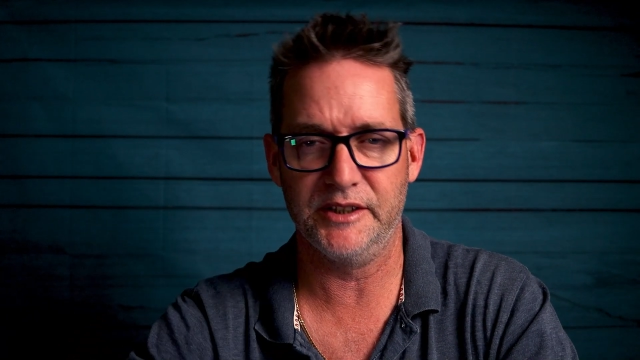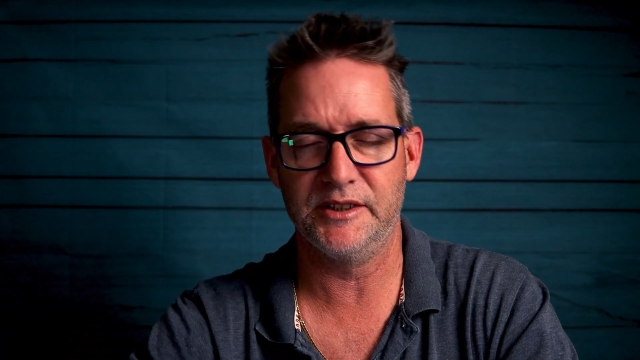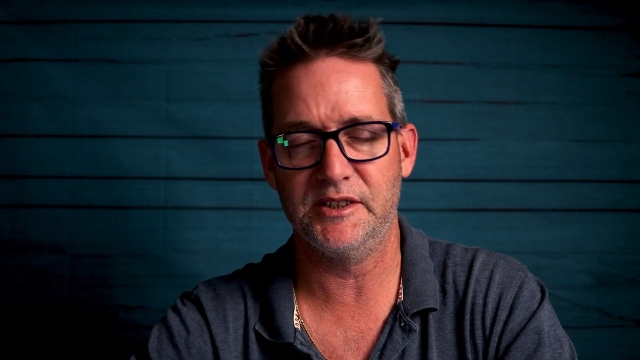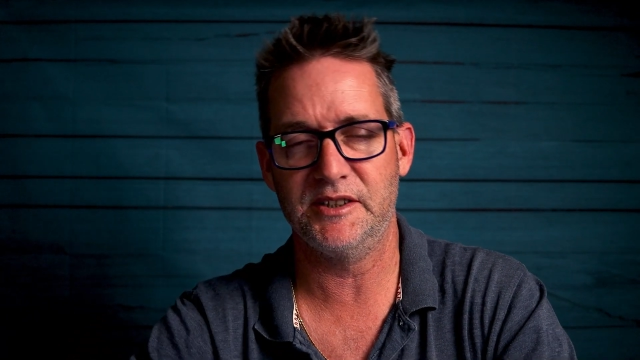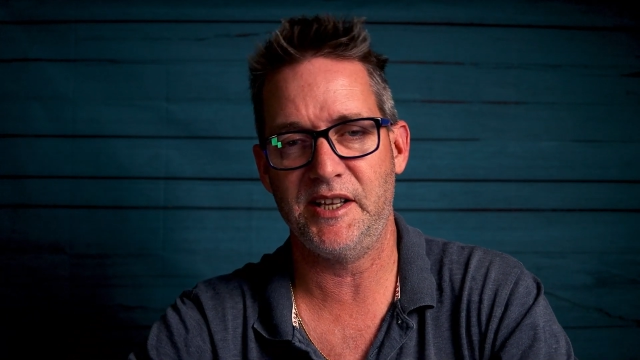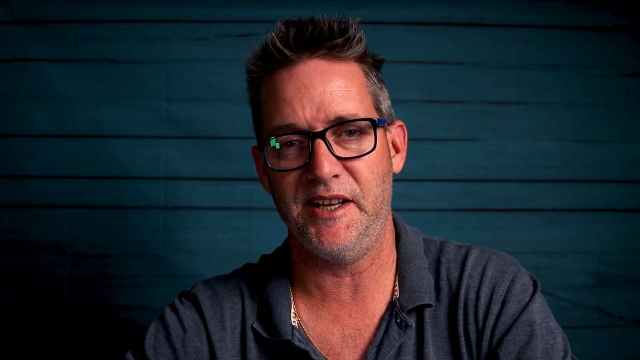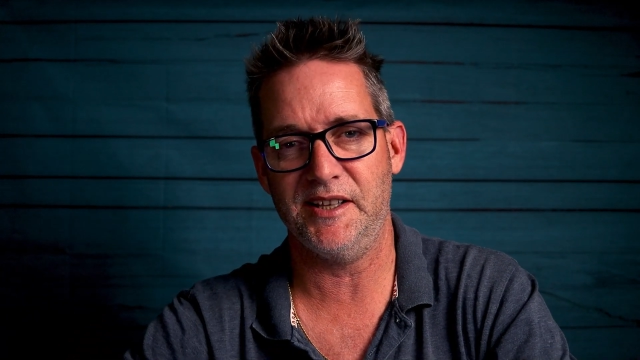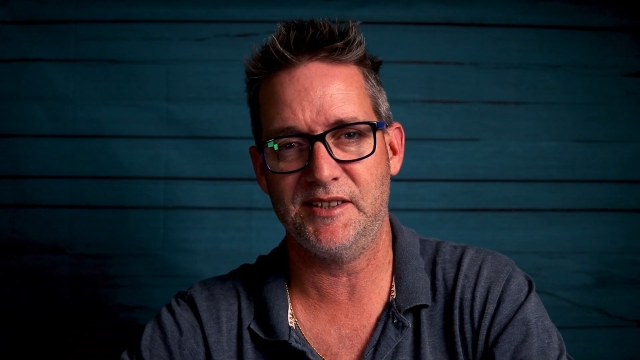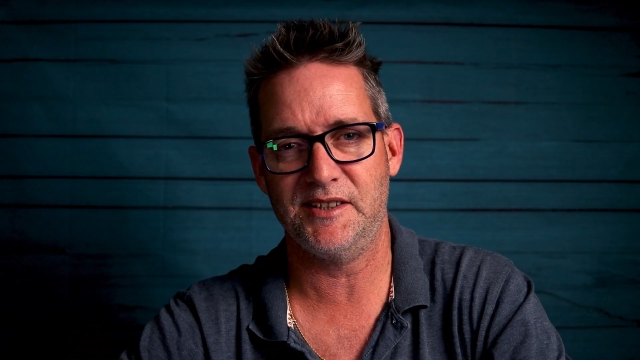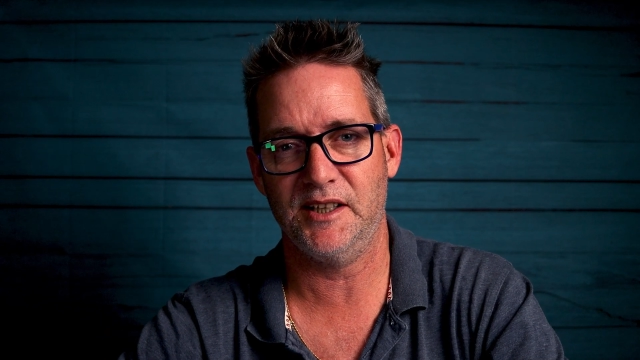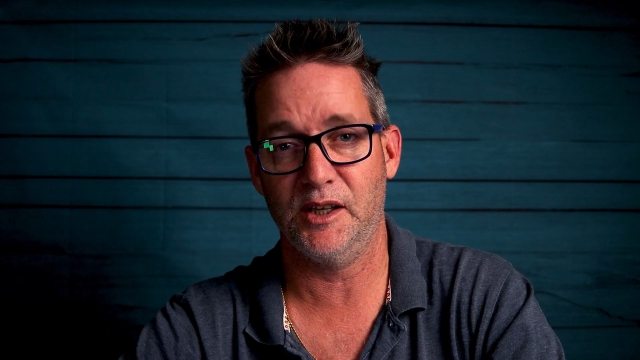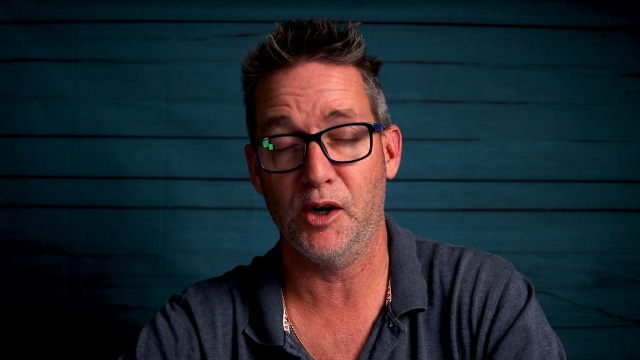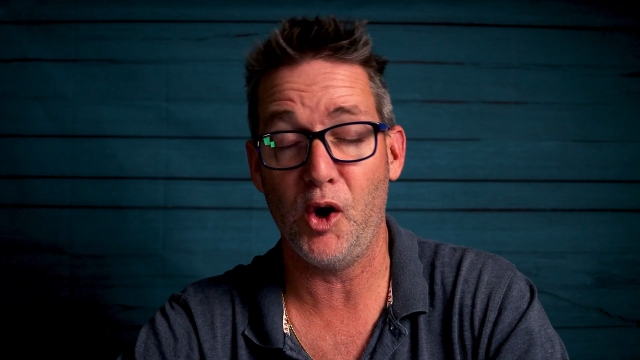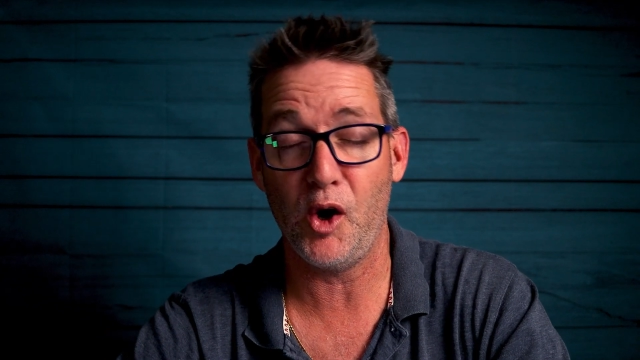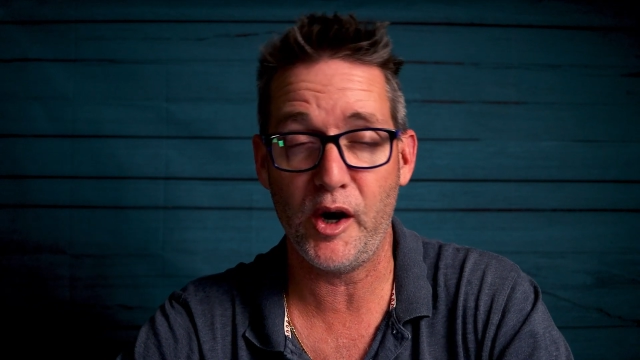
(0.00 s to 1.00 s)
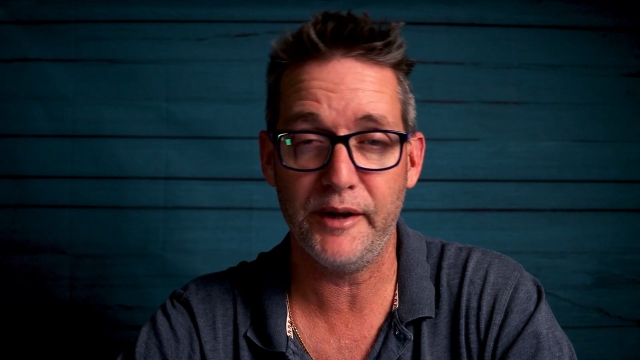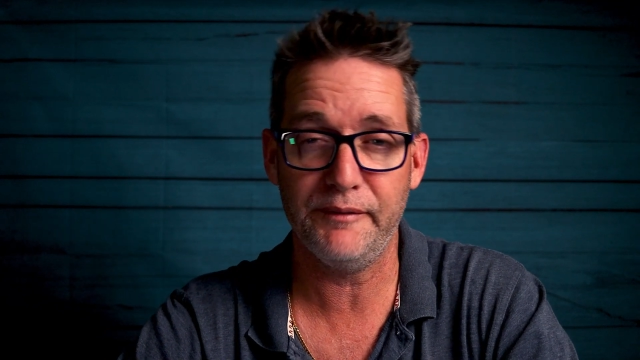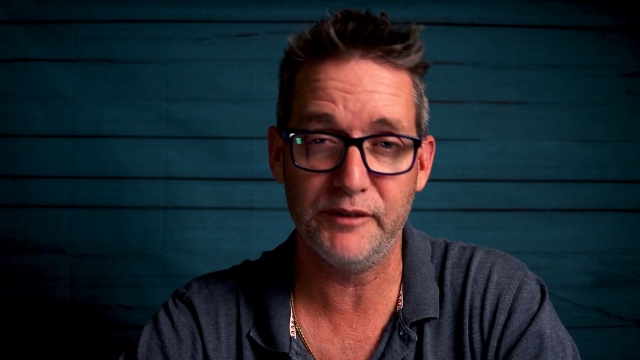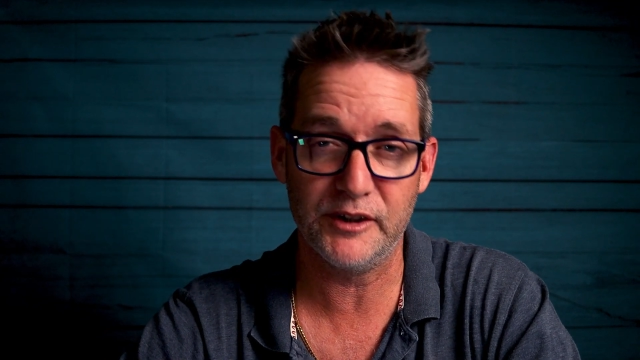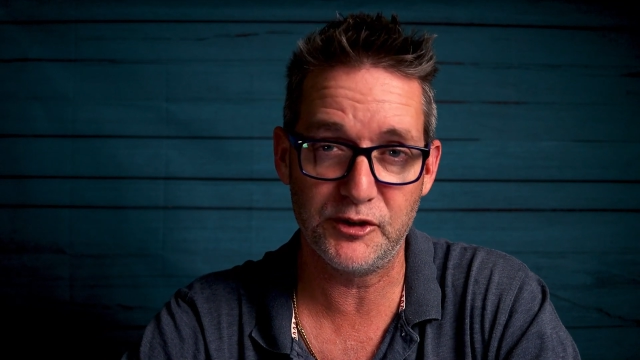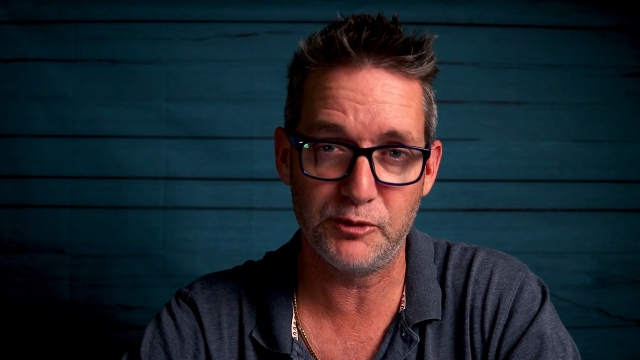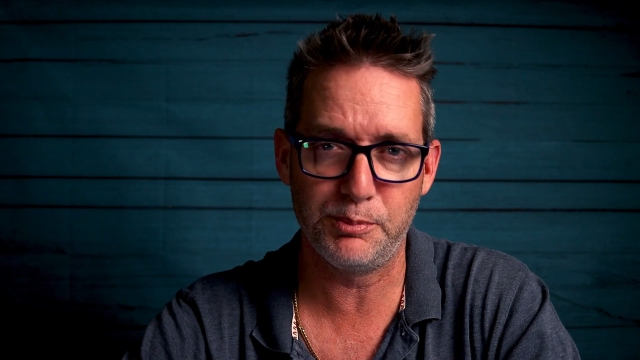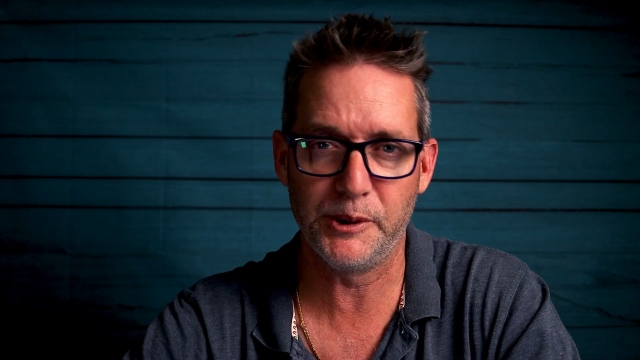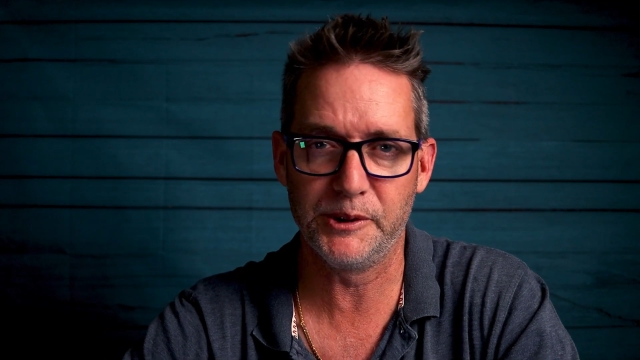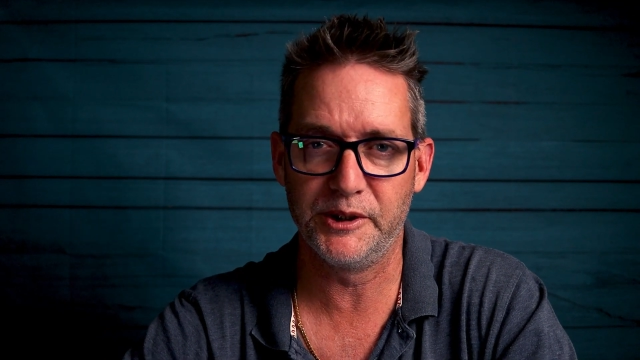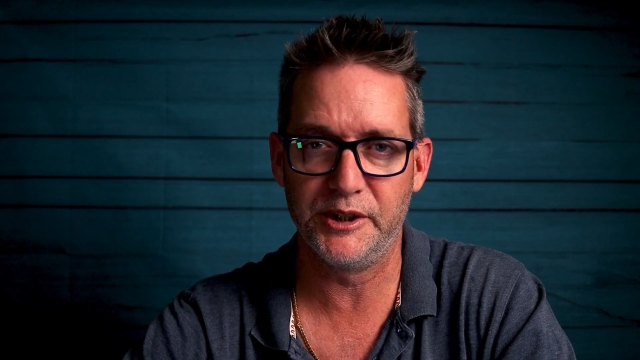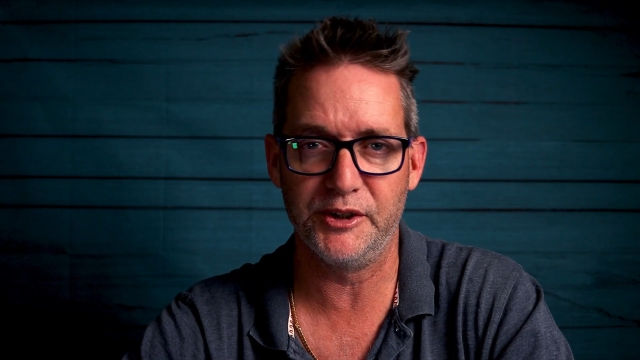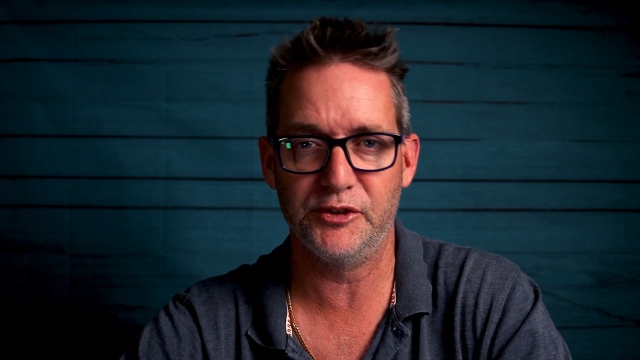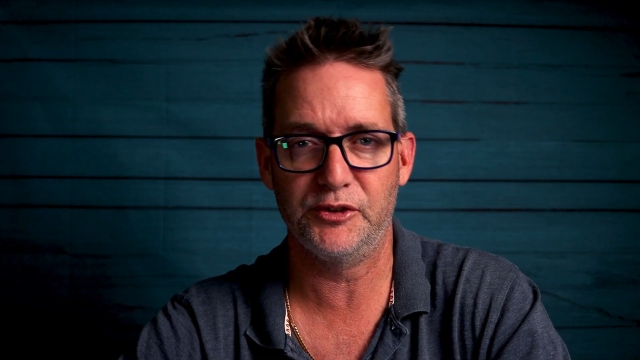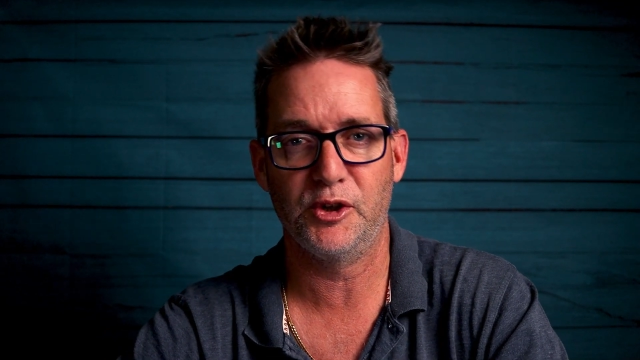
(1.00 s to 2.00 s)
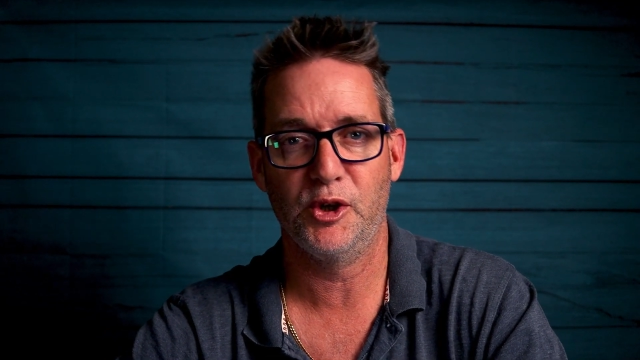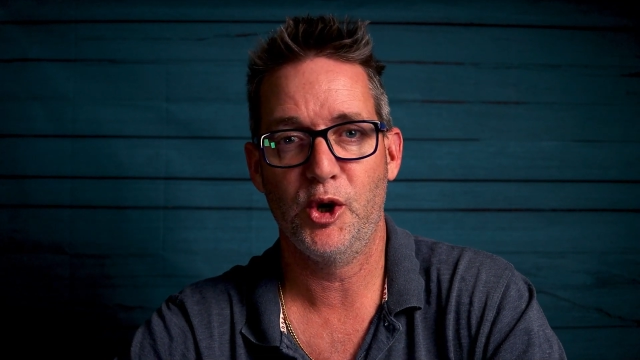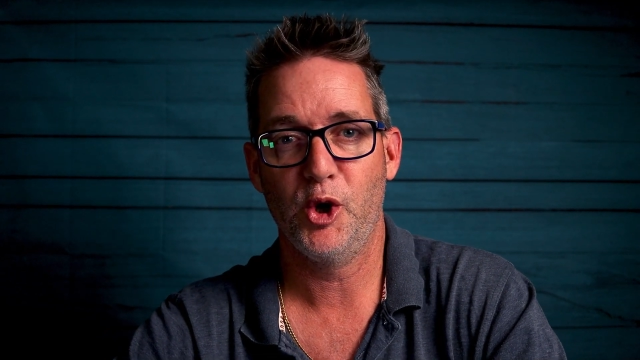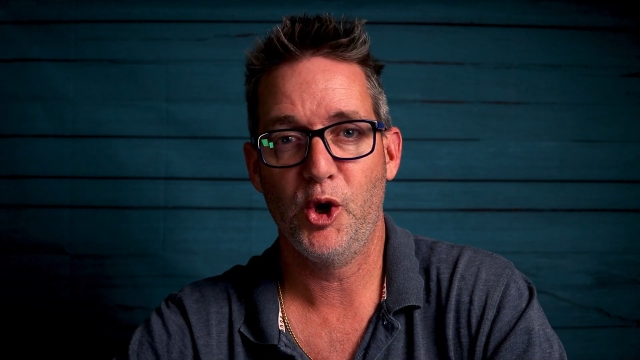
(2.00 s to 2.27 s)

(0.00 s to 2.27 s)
and the testing I've experienced